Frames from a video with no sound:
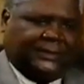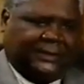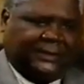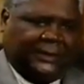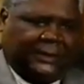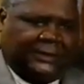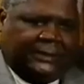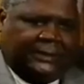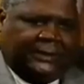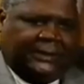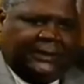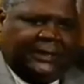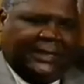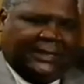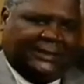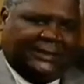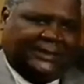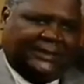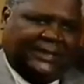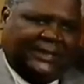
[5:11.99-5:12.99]
that the
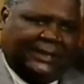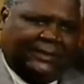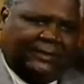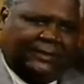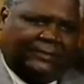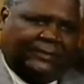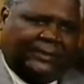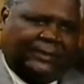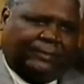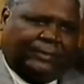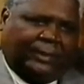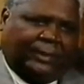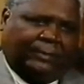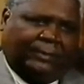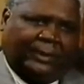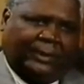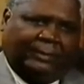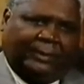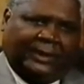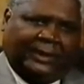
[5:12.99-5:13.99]
extent of the
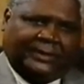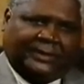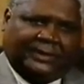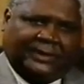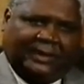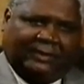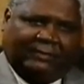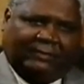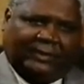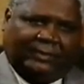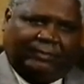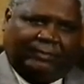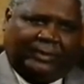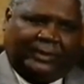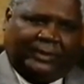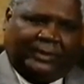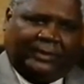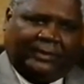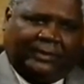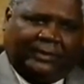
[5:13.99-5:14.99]
problem has never
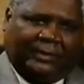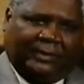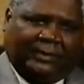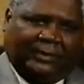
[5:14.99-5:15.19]
been